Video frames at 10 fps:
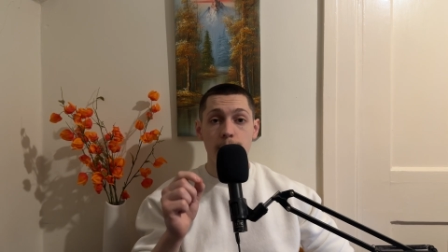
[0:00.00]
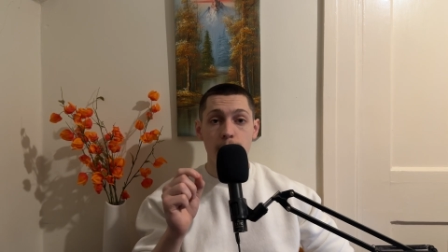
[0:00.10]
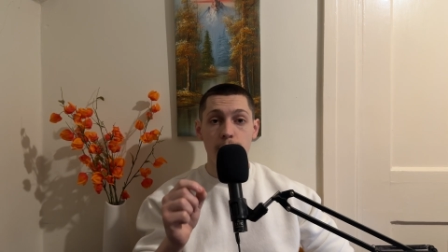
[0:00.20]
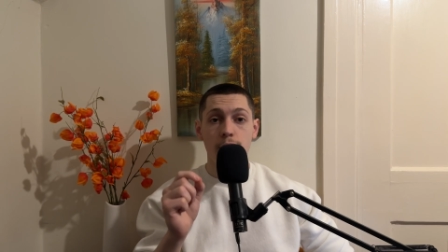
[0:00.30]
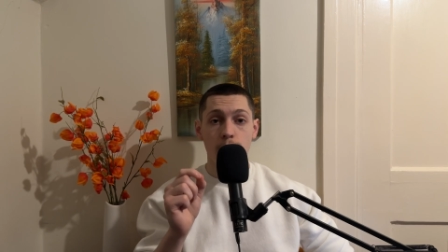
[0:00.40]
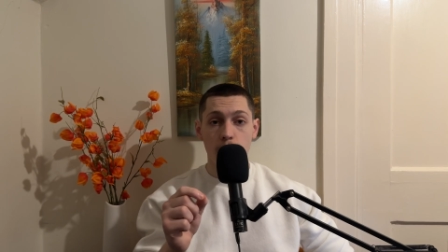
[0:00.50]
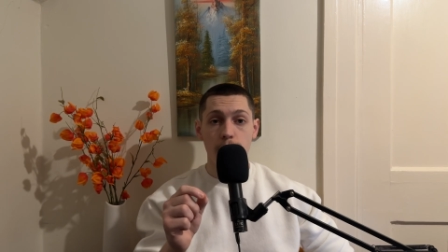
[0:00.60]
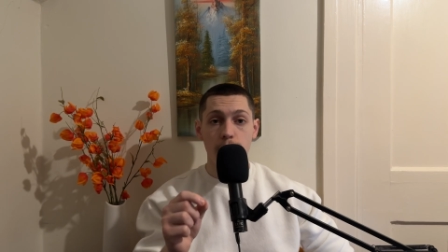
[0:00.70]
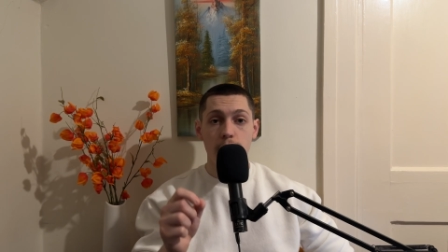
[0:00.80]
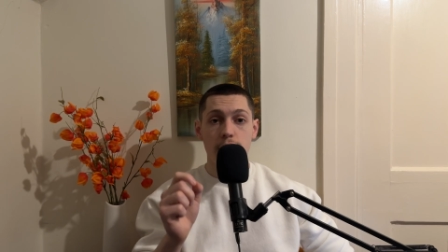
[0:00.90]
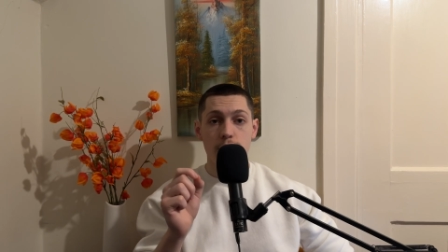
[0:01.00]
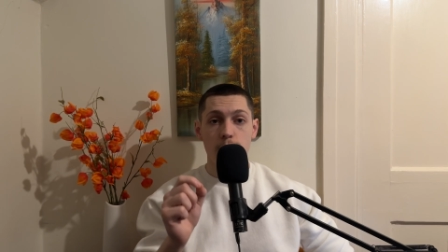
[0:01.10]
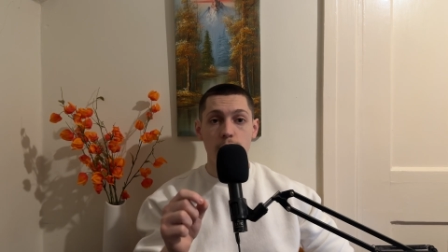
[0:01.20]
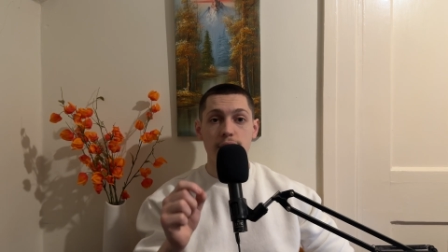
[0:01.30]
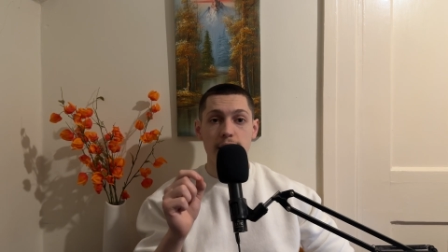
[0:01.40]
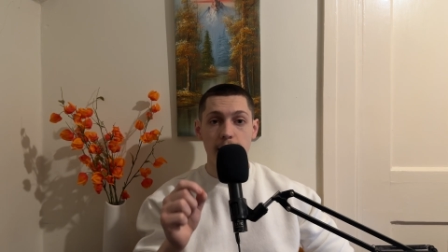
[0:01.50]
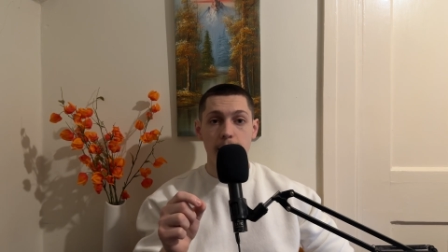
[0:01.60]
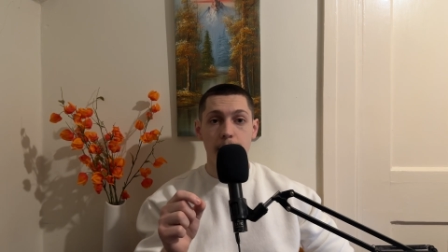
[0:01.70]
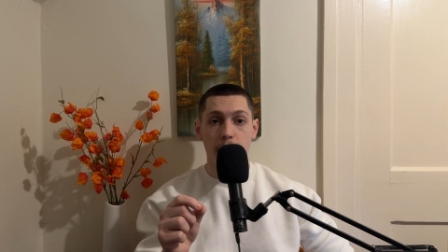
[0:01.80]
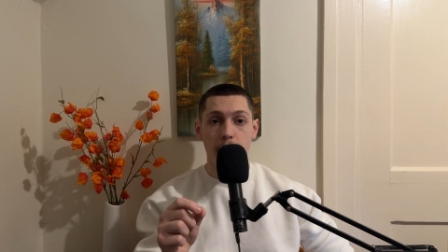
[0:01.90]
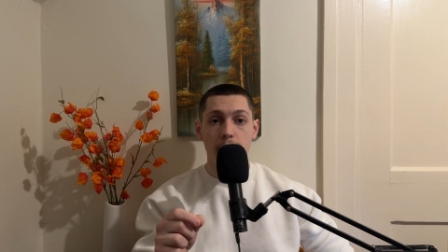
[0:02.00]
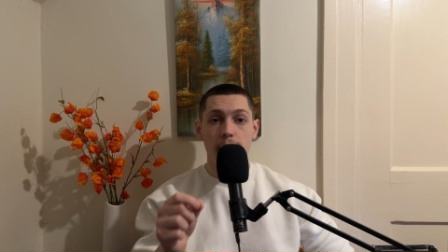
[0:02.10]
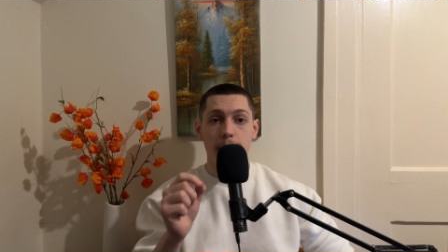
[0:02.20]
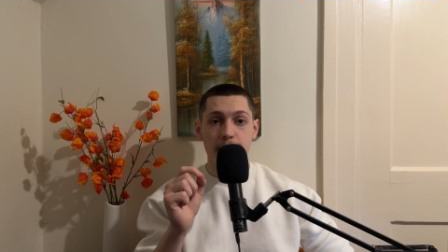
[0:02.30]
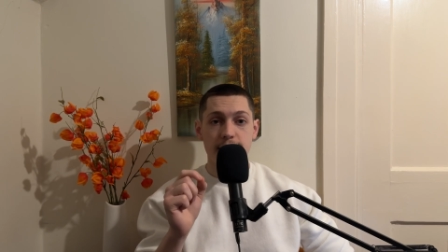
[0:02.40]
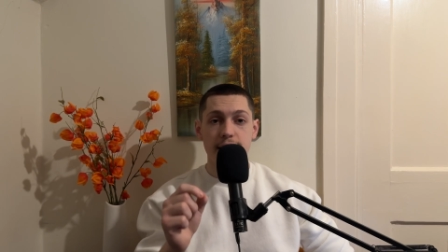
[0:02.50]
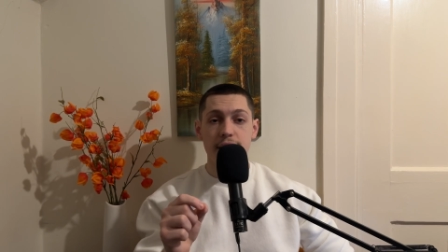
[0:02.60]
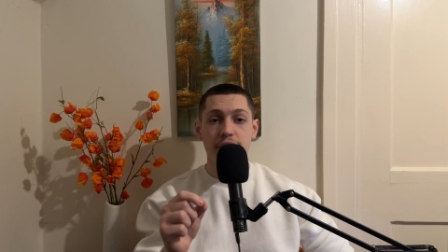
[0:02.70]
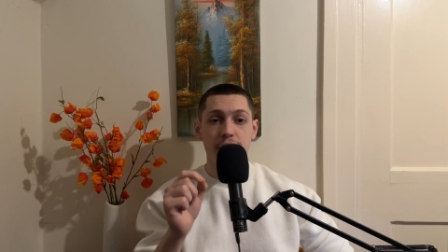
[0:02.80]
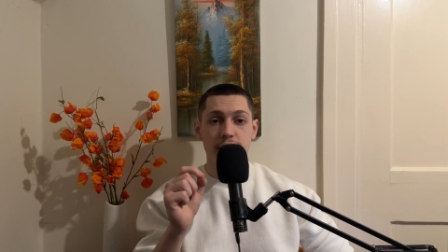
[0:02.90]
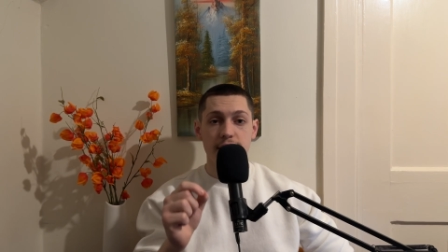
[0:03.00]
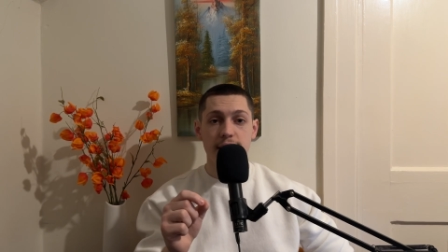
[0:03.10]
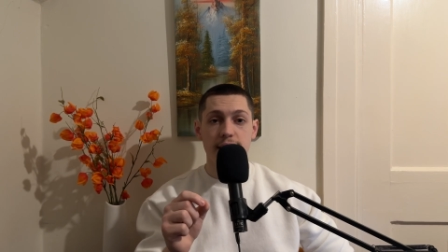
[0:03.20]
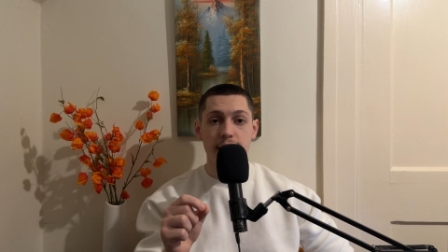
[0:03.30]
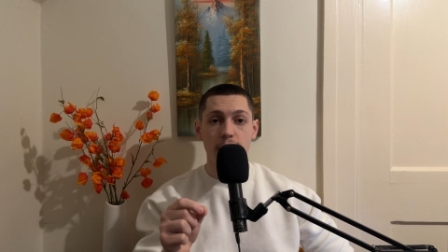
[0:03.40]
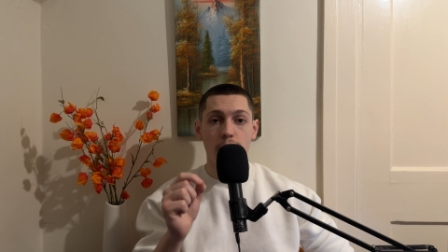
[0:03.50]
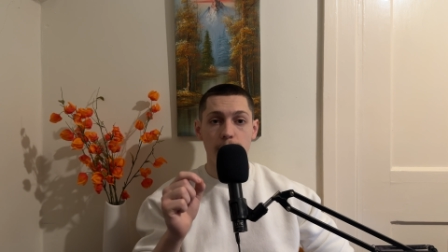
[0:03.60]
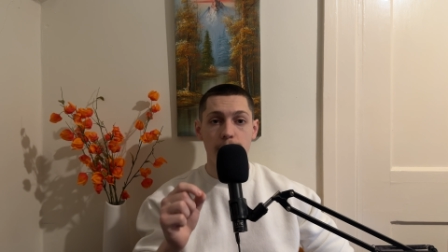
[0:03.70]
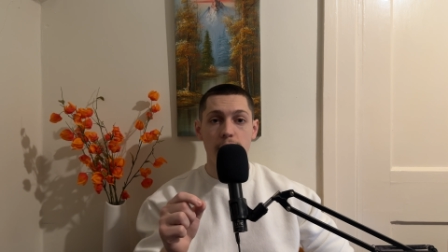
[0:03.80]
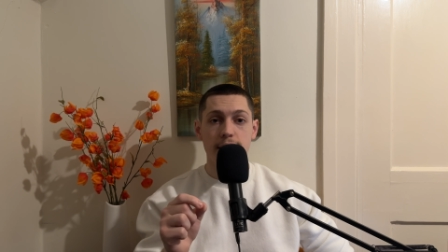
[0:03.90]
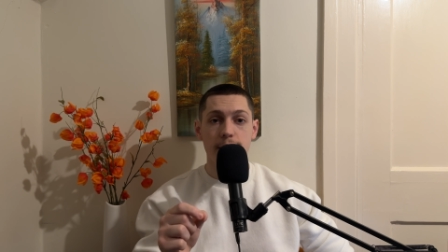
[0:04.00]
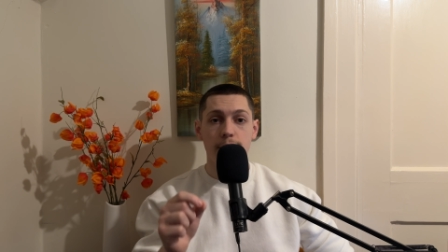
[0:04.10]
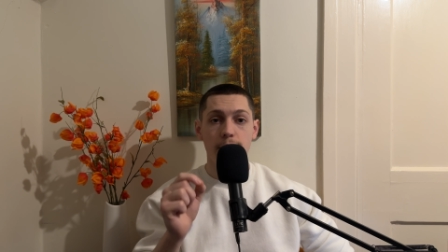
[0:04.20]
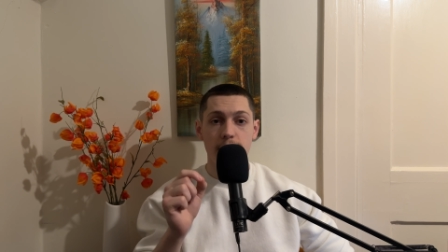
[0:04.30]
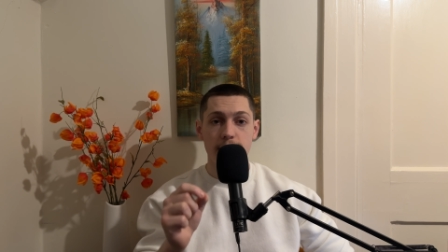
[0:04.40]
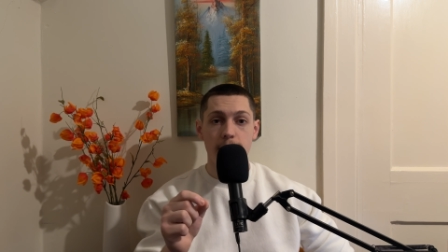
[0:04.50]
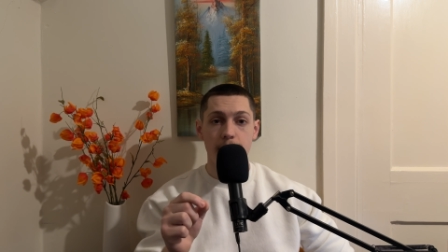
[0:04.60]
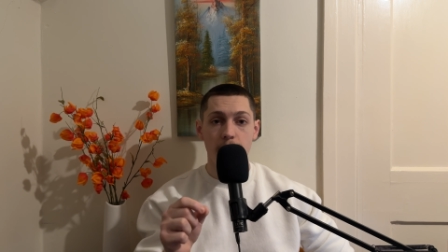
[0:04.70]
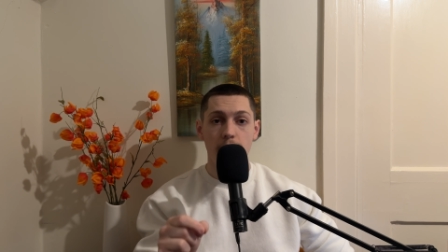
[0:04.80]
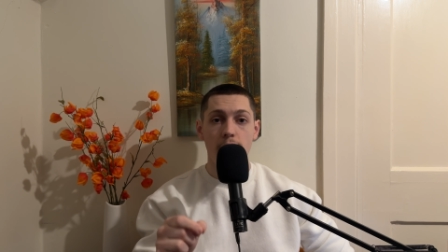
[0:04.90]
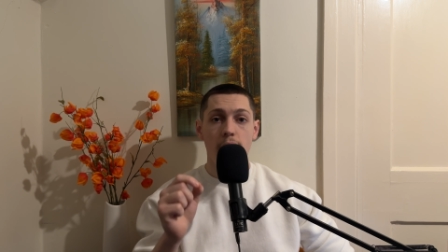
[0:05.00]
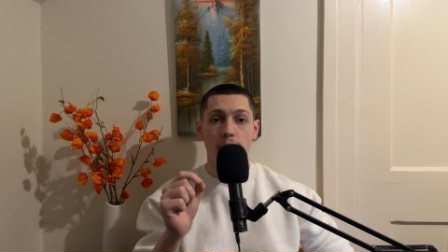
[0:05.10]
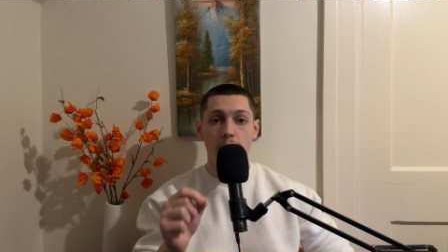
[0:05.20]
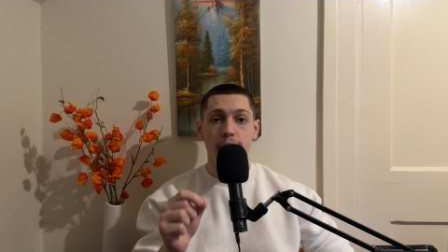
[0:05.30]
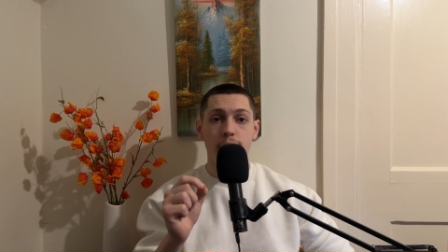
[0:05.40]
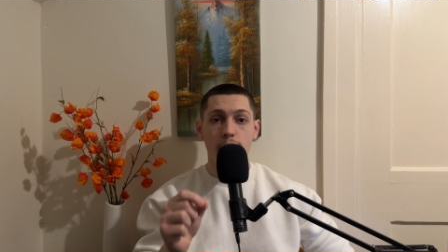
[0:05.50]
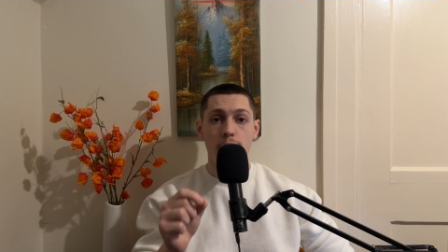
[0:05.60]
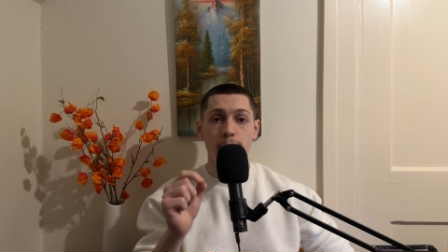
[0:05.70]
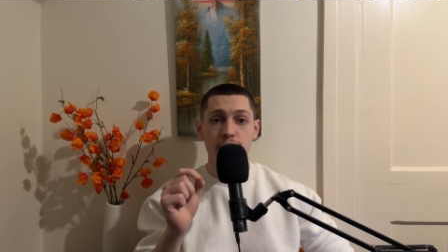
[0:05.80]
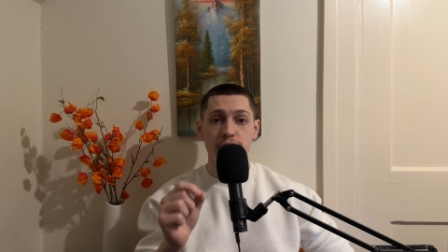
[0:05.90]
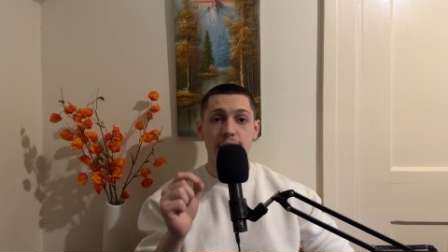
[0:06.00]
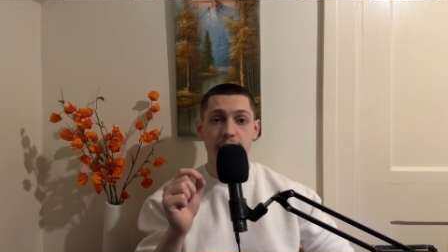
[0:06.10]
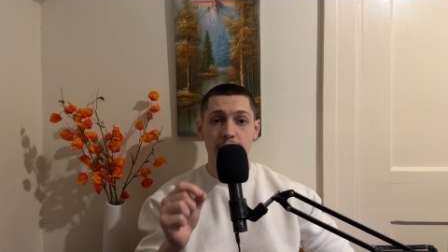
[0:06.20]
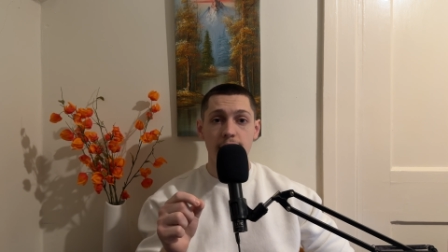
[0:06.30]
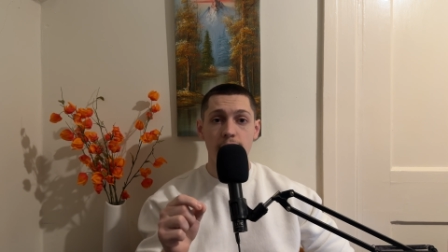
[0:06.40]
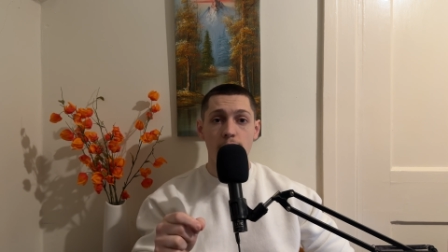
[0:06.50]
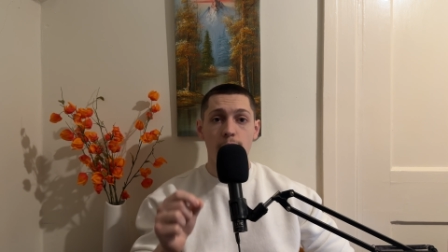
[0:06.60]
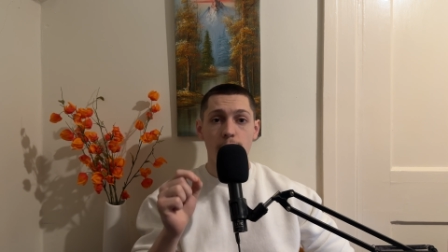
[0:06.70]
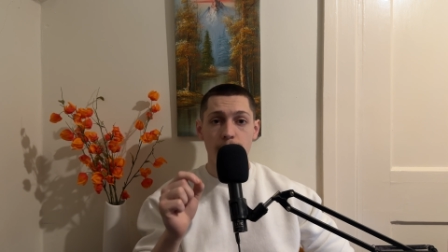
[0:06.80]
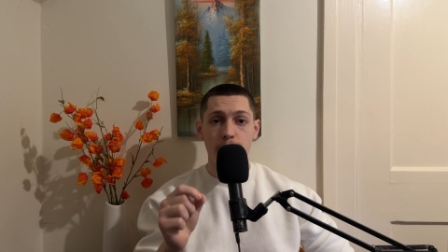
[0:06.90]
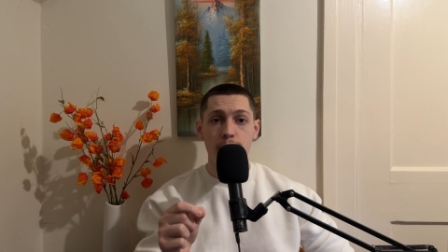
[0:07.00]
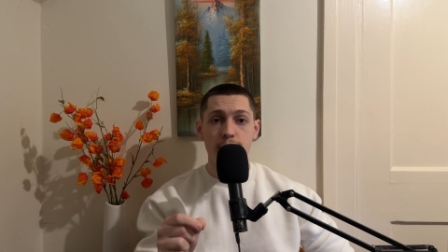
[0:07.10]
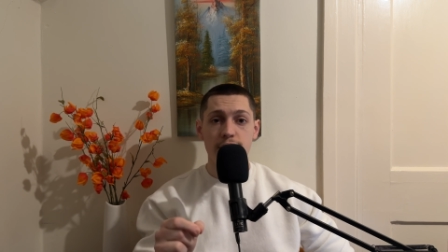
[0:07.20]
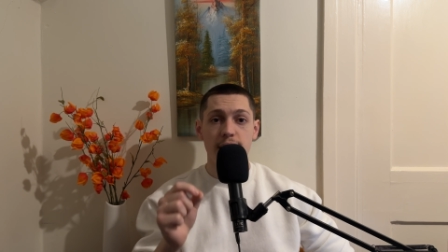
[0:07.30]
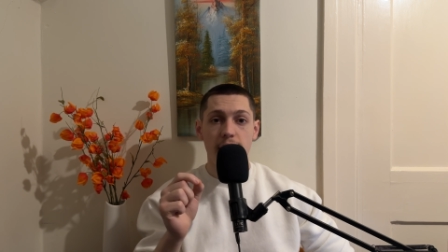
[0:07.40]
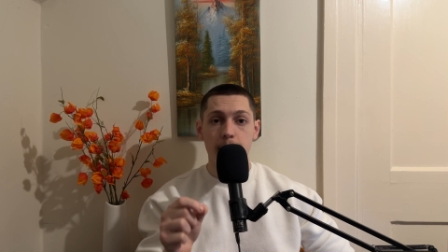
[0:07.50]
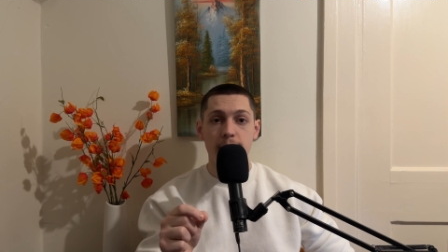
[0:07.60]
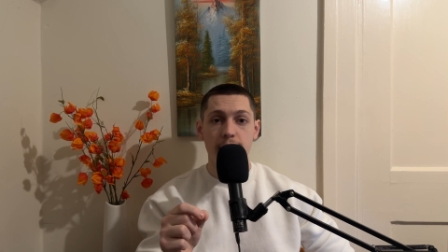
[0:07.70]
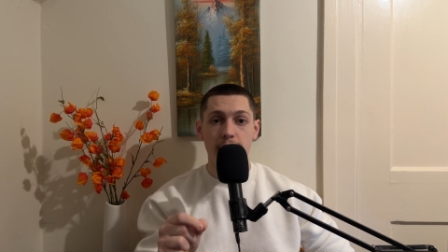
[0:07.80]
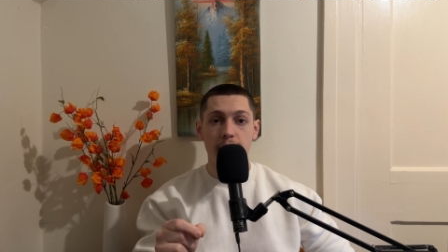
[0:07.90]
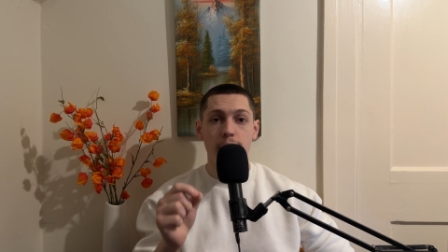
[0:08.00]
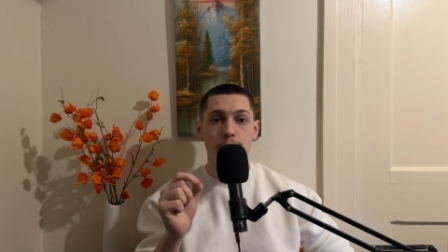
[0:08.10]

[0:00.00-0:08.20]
moved north towards Aleppo besieging the city on the 30th of December after Gumash Tigin refused to abdicate the